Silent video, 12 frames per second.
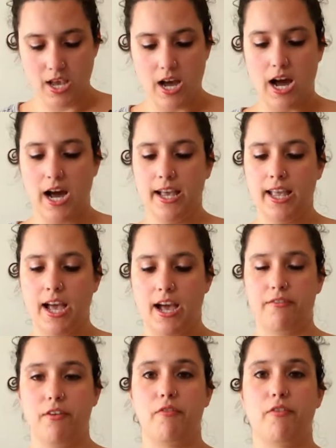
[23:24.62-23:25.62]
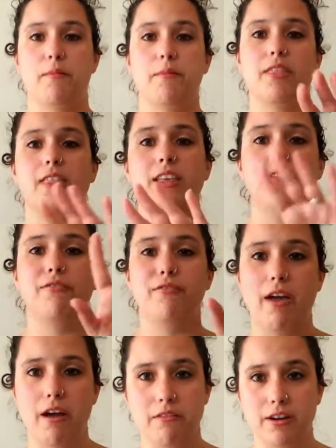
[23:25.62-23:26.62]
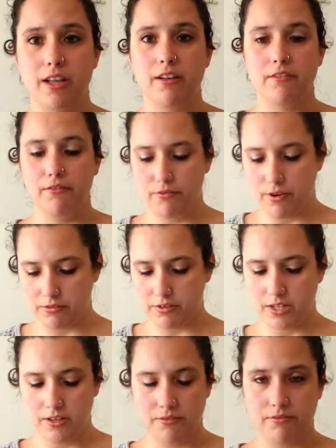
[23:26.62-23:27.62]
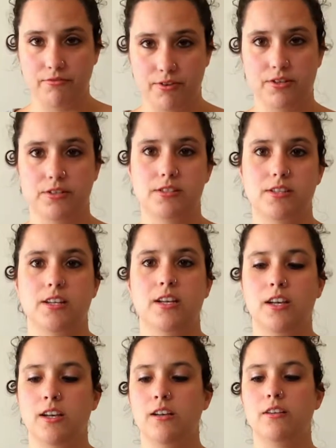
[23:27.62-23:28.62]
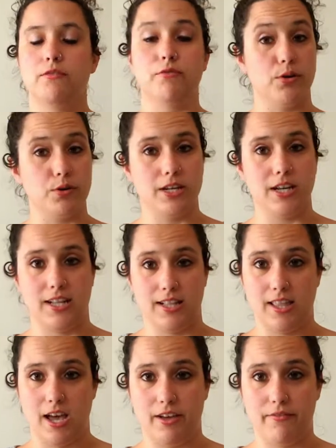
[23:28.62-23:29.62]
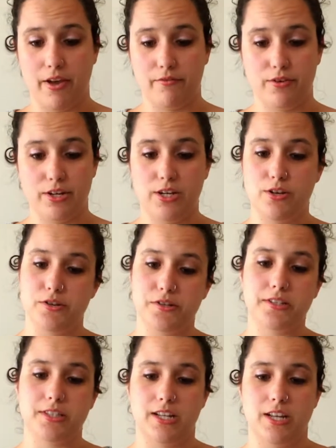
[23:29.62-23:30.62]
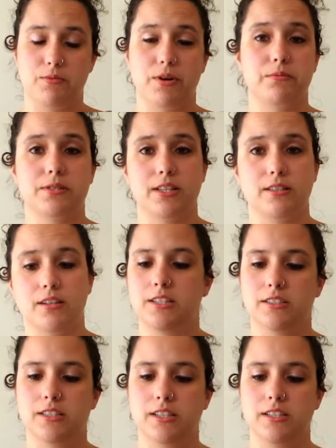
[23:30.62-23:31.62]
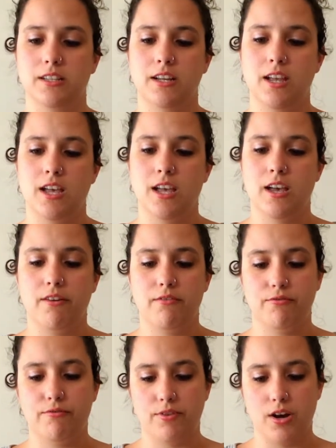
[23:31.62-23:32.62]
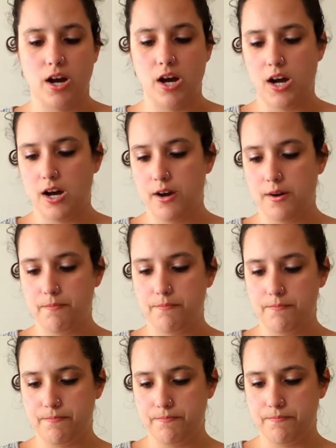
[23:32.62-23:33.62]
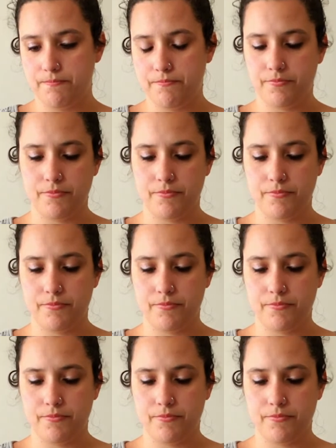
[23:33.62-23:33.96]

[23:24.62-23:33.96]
I have from the very, very first Vogue Knitting Live ever in New York City when it was at the Hilton, from